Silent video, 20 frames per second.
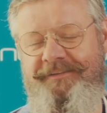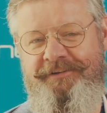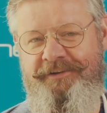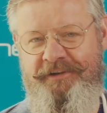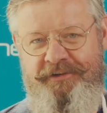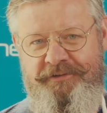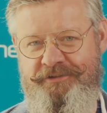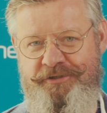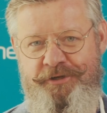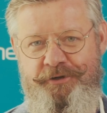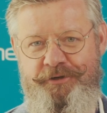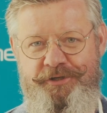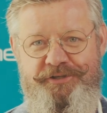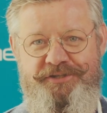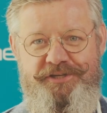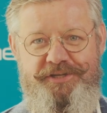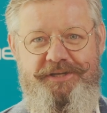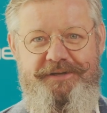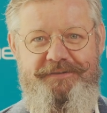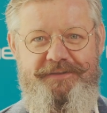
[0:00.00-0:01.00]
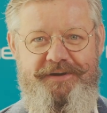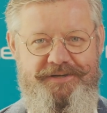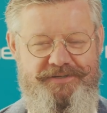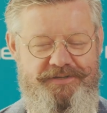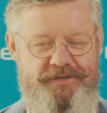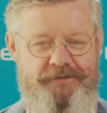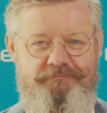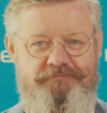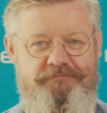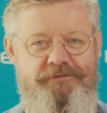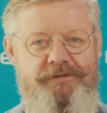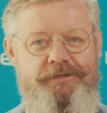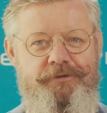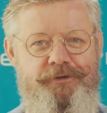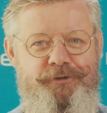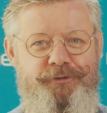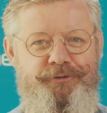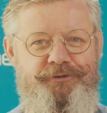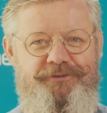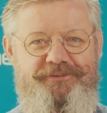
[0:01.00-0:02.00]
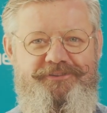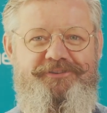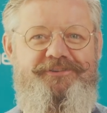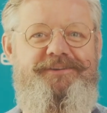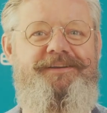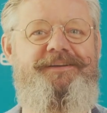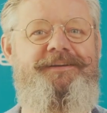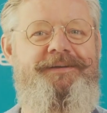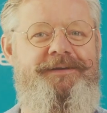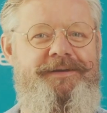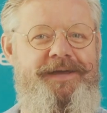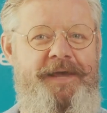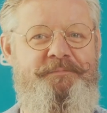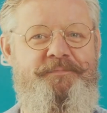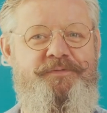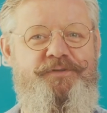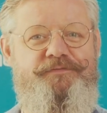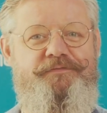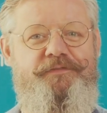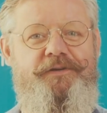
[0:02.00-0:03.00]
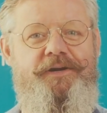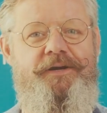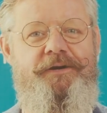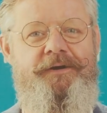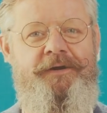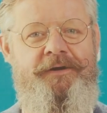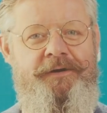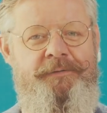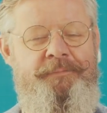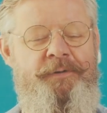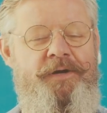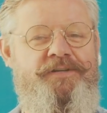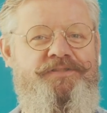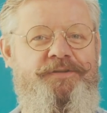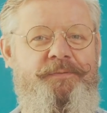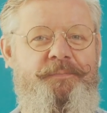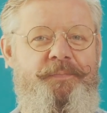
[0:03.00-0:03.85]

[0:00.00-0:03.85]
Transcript: And so you see there's a real good uh, atmosphere amongst the